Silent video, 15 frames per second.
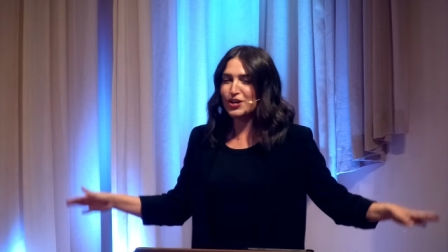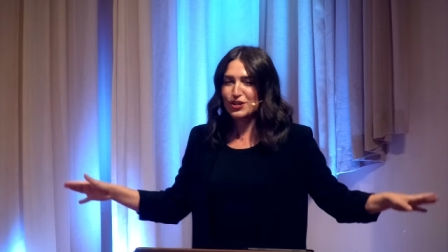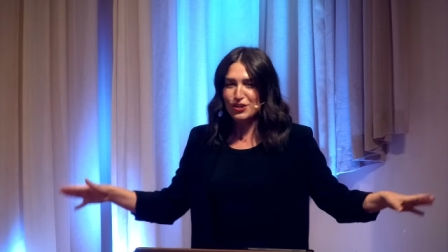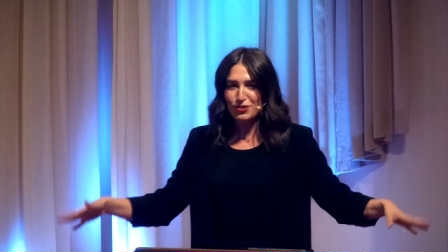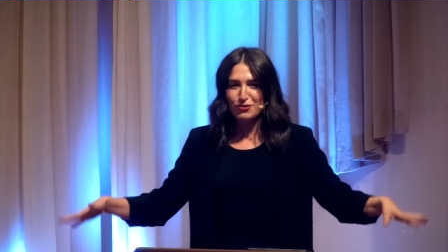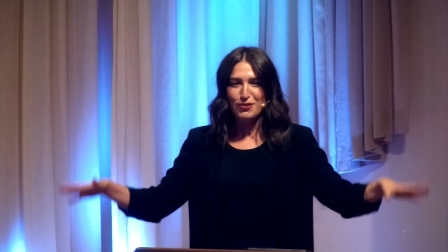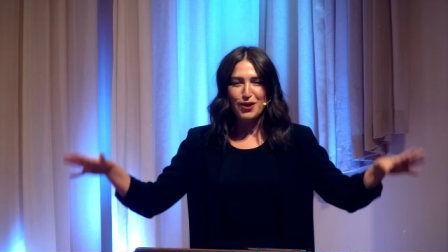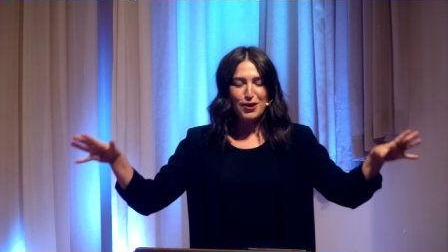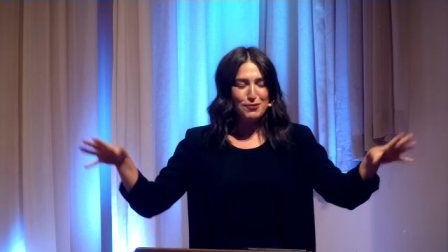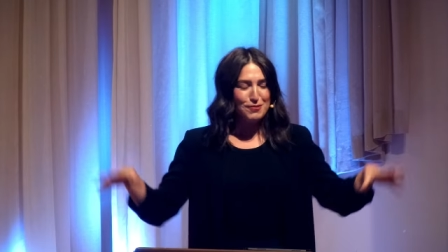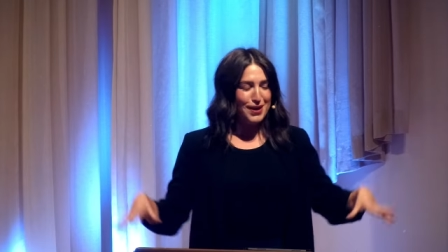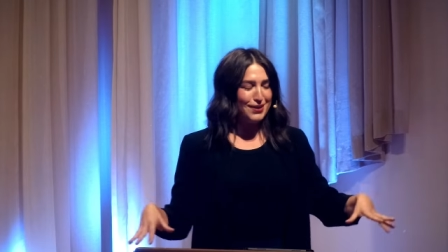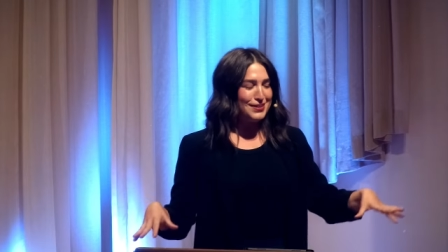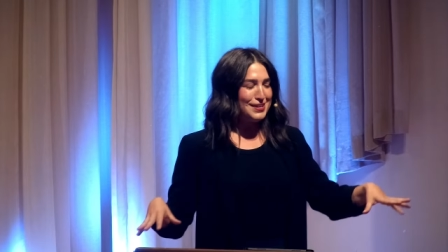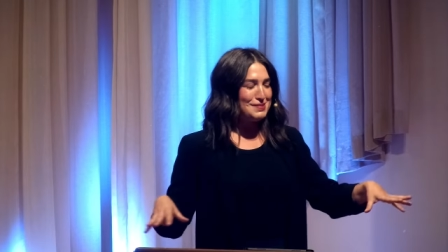you are
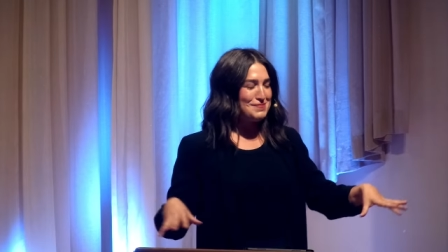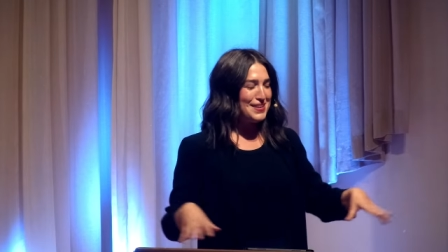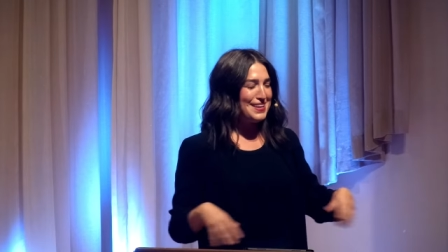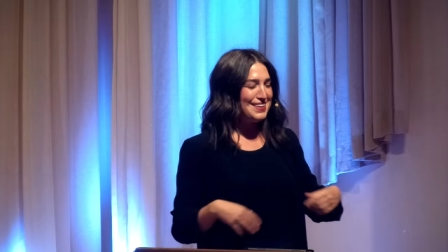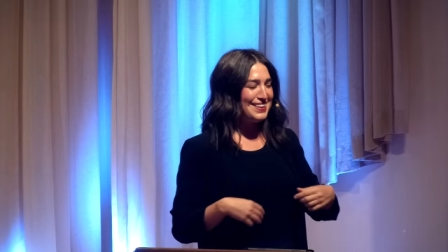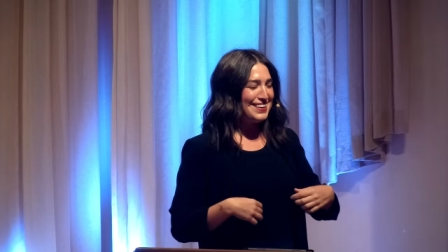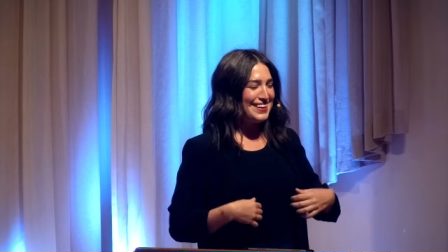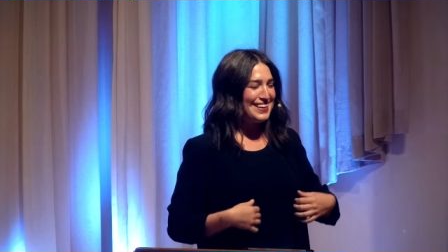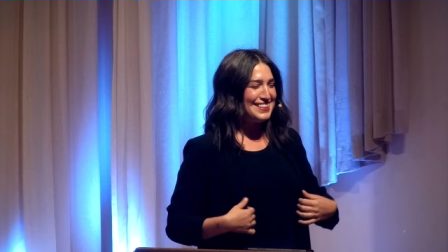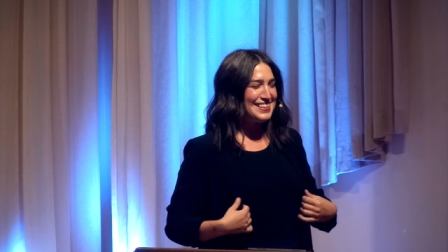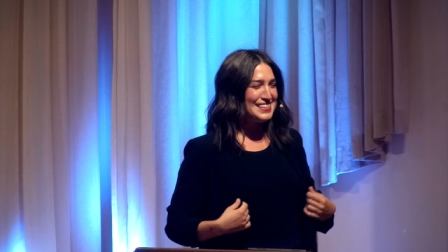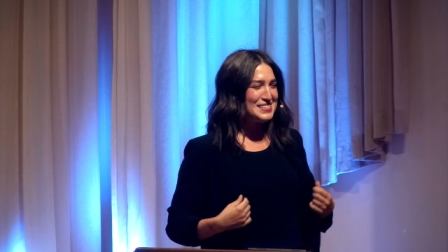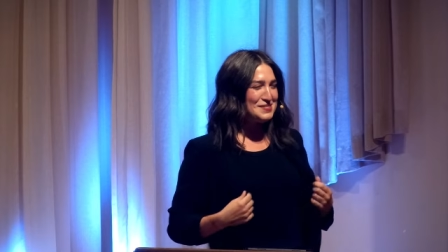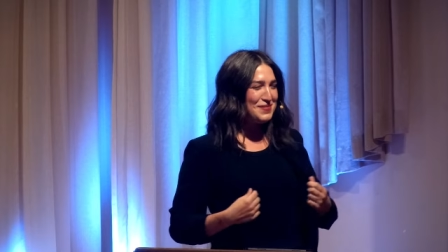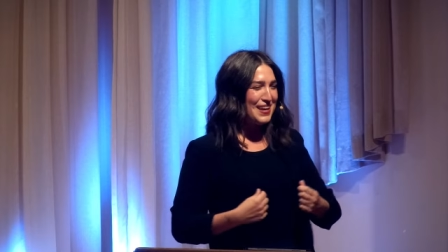welcome here in
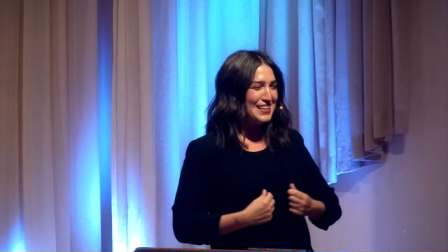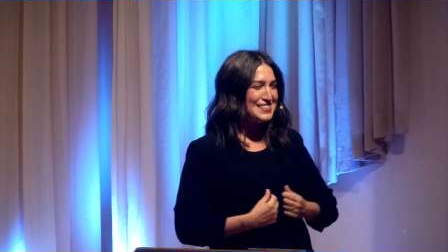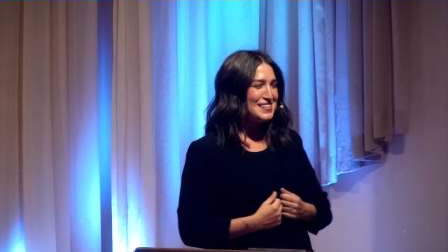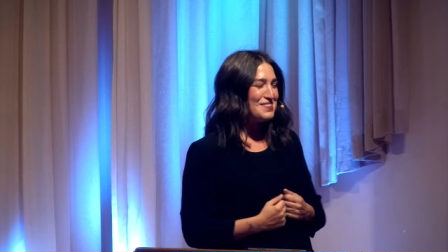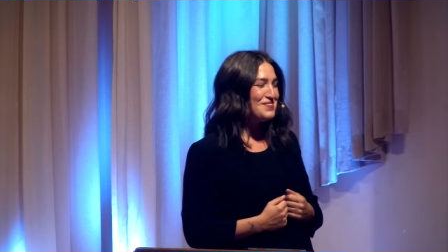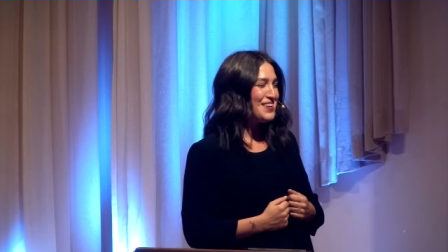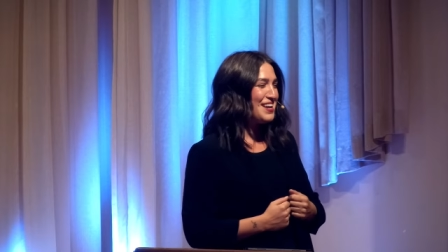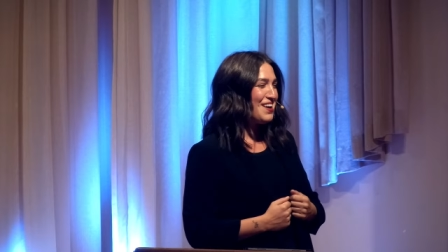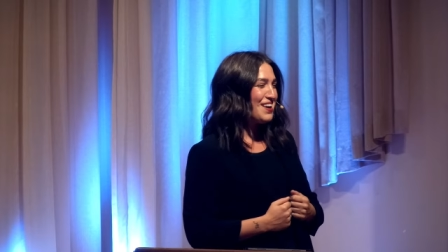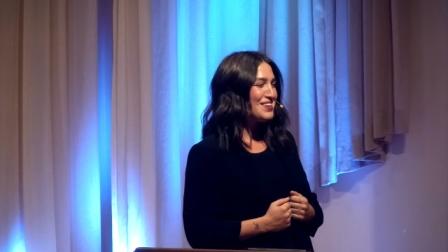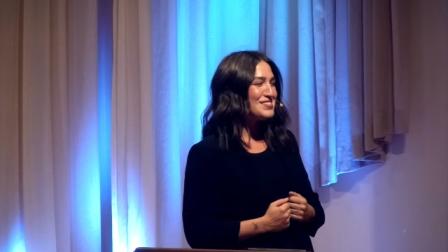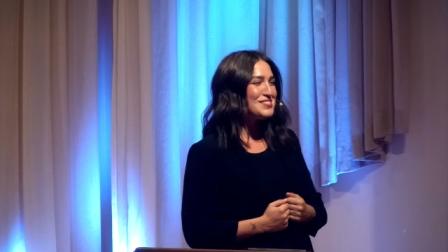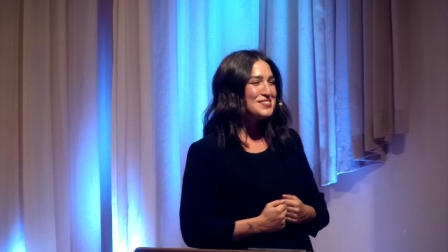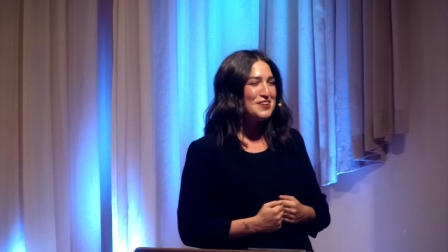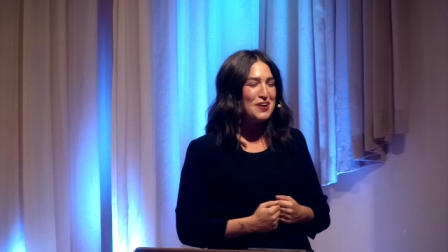this space, and we are
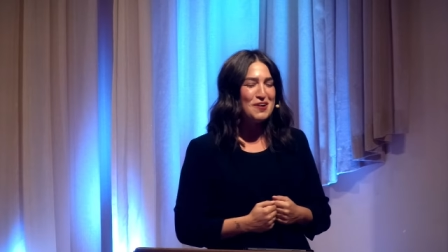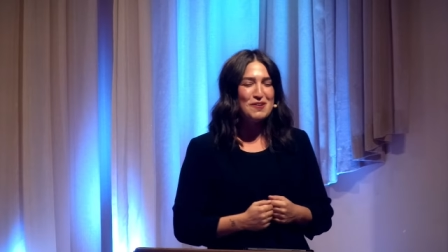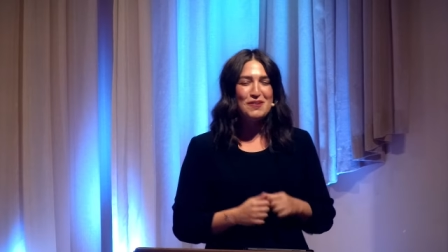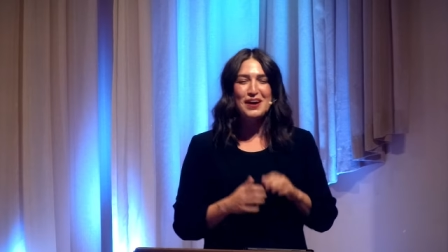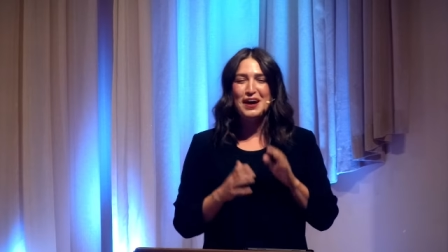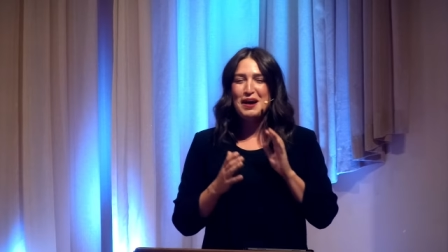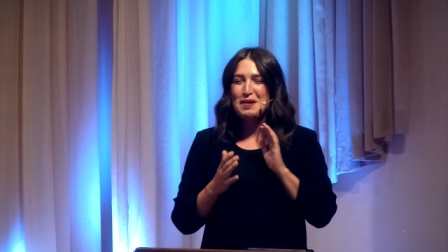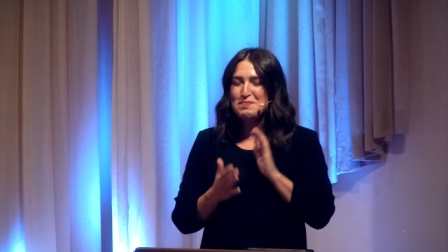so